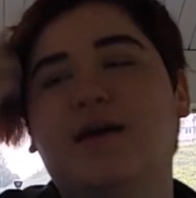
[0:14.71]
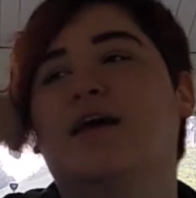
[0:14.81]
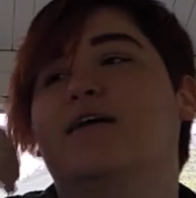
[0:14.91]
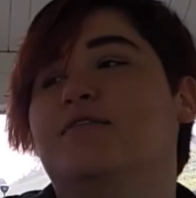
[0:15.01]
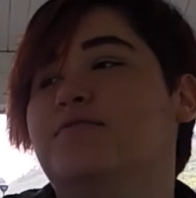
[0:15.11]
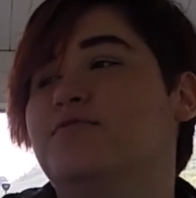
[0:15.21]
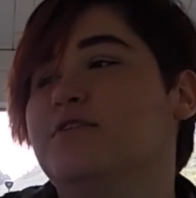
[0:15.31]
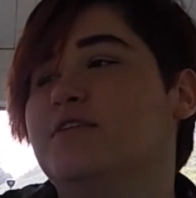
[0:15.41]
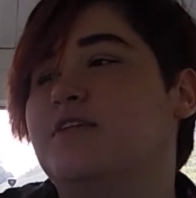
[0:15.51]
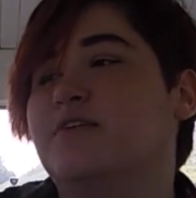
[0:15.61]
And if you
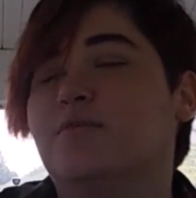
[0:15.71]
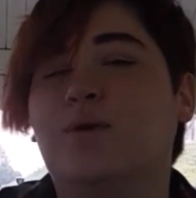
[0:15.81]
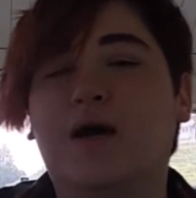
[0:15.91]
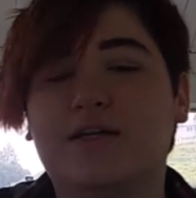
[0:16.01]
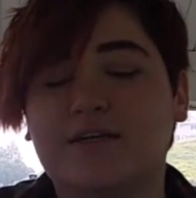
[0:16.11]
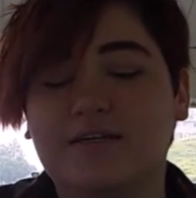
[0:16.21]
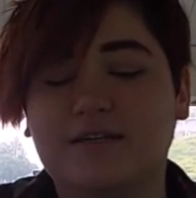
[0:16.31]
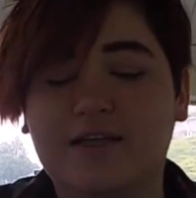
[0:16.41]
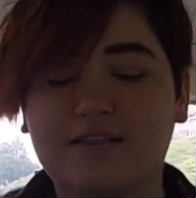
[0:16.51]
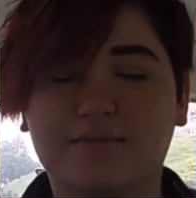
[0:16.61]
can hear water,
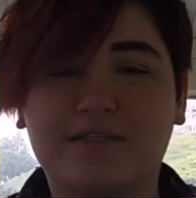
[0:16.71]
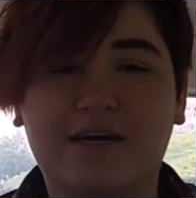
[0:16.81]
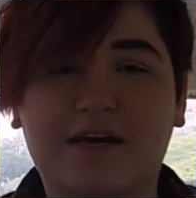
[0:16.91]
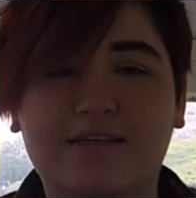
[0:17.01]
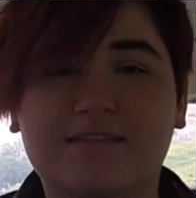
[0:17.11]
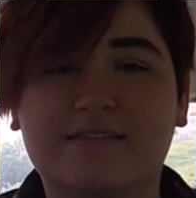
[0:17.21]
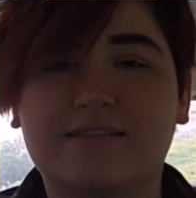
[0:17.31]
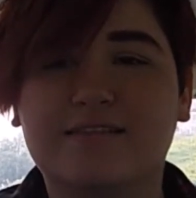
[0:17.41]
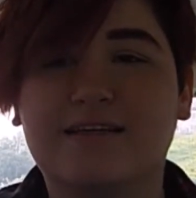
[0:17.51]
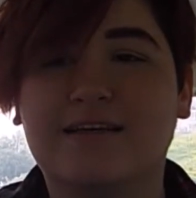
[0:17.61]
that's
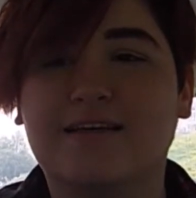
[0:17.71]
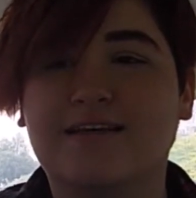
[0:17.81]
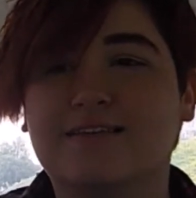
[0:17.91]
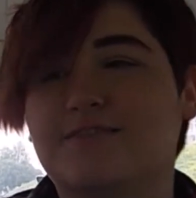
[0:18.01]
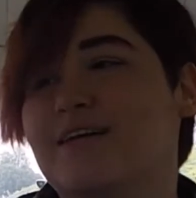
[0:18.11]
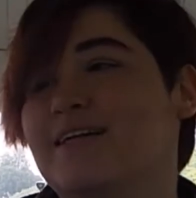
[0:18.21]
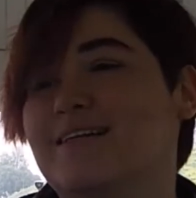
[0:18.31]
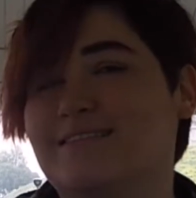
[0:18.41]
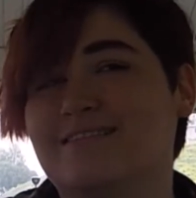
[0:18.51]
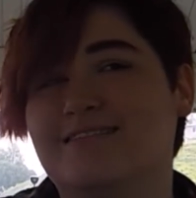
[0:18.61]
because it's
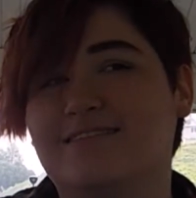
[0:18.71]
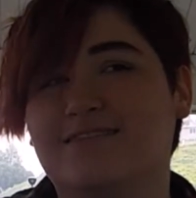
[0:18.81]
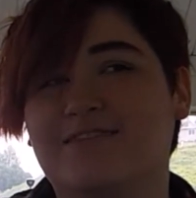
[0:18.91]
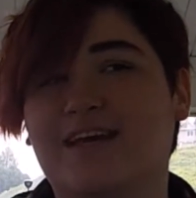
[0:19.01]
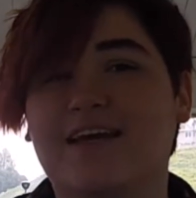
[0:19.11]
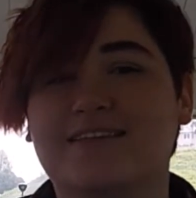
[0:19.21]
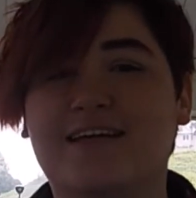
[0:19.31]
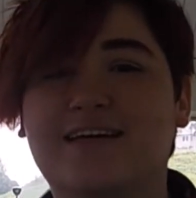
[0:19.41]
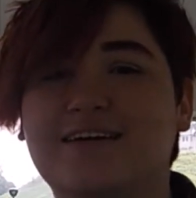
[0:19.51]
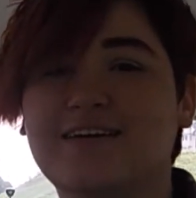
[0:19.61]
raining, if you can't
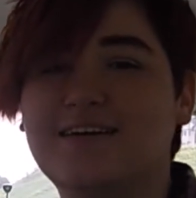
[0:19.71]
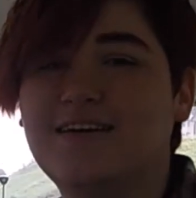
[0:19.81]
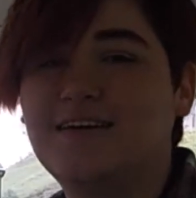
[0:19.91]
tell.